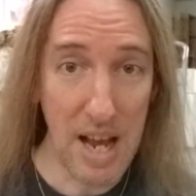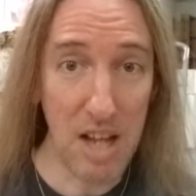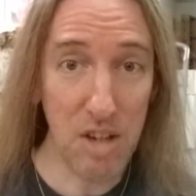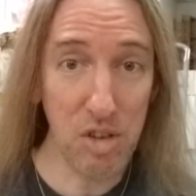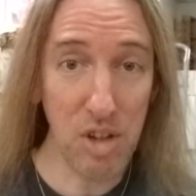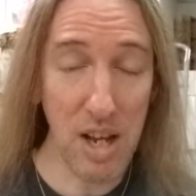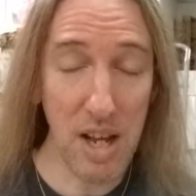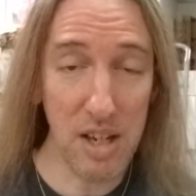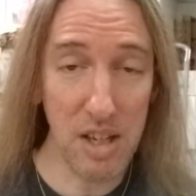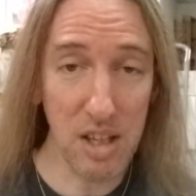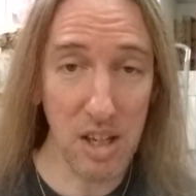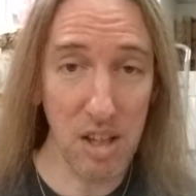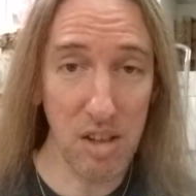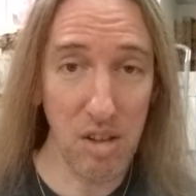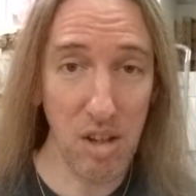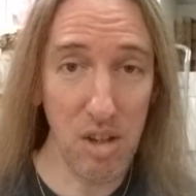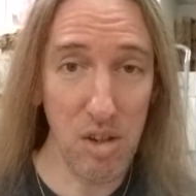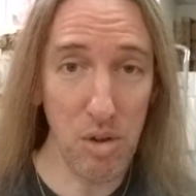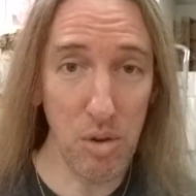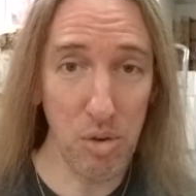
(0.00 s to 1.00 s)
had and
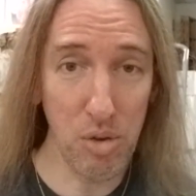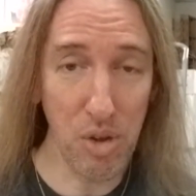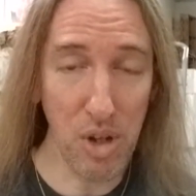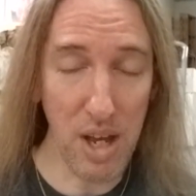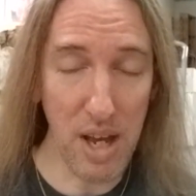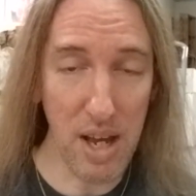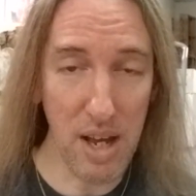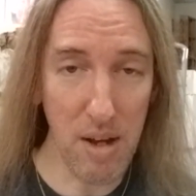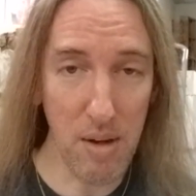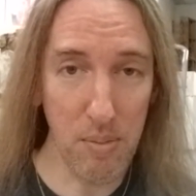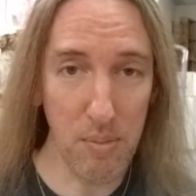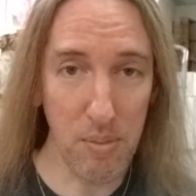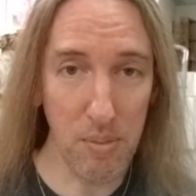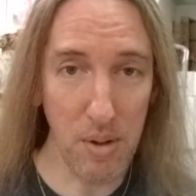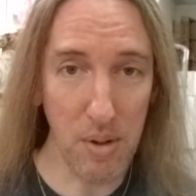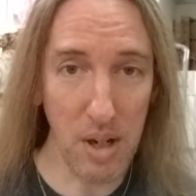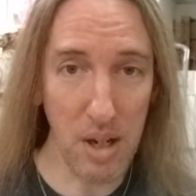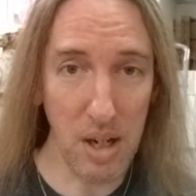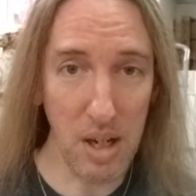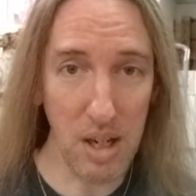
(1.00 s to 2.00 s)
continues to have
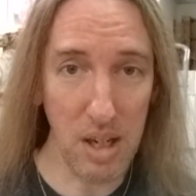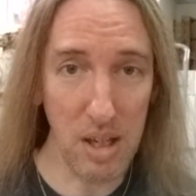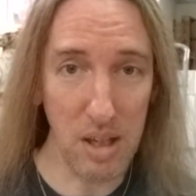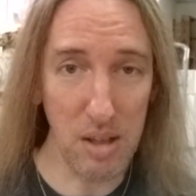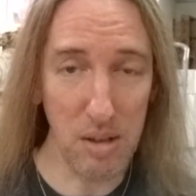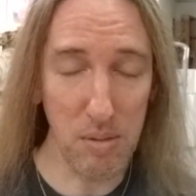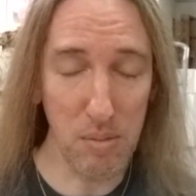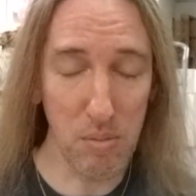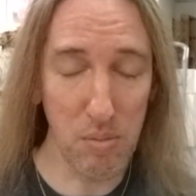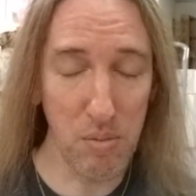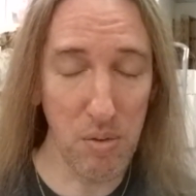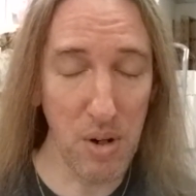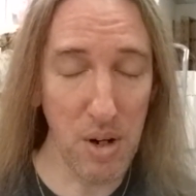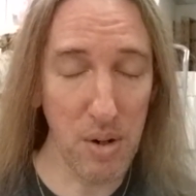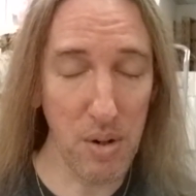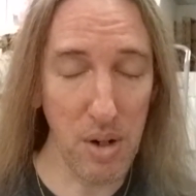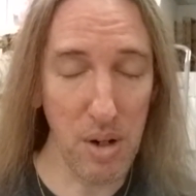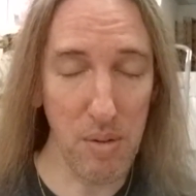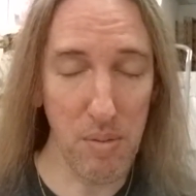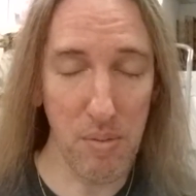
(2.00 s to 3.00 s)
a
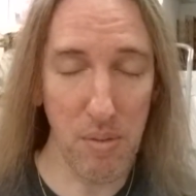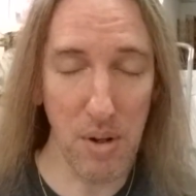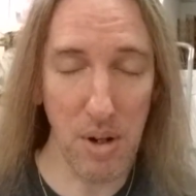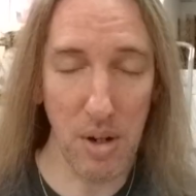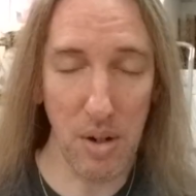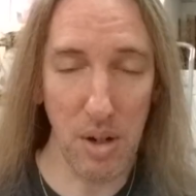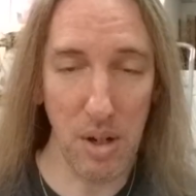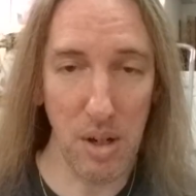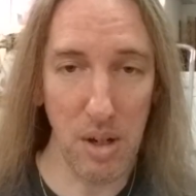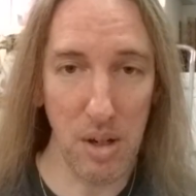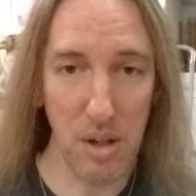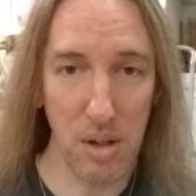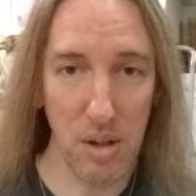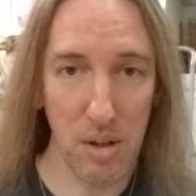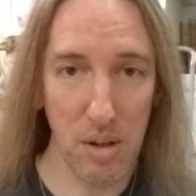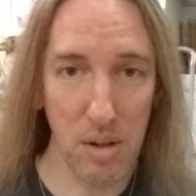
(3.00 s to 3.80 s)
very, very